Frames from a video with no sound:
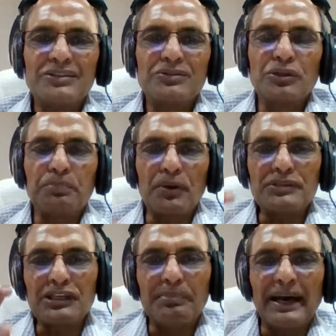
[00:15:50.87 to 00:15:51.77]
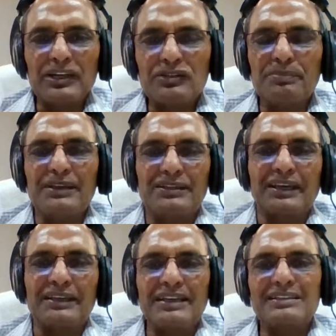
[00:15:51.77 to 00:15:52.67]
So the project management
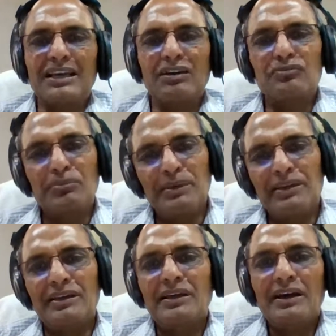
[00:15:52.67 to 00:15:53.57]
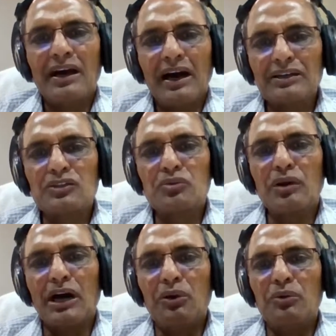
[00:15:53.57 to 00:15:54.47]
techniques have to be
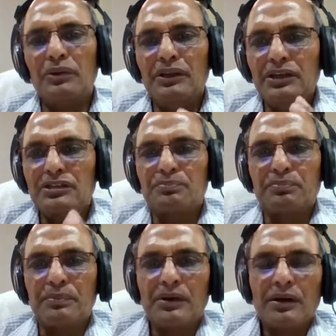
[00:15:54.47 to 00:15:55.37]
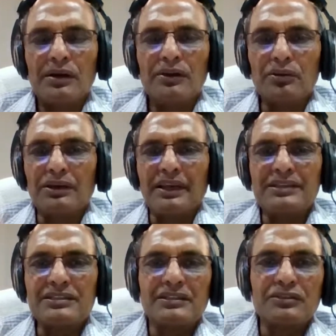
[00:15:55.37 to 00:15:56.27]
understood, how each
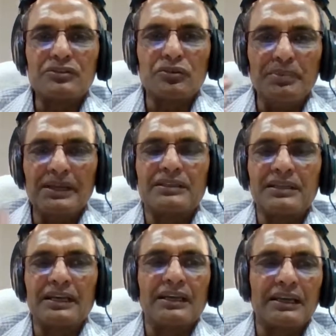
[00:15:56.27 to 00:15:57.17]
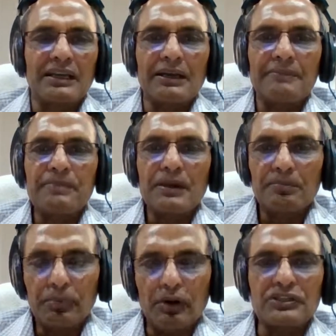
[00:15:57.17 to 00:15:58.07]
case to be undertaken like a
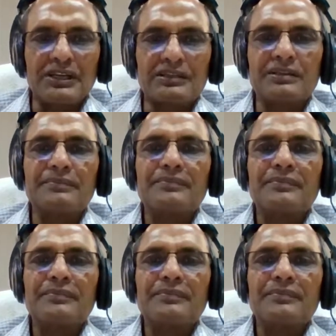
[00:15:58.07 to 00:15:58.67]
project.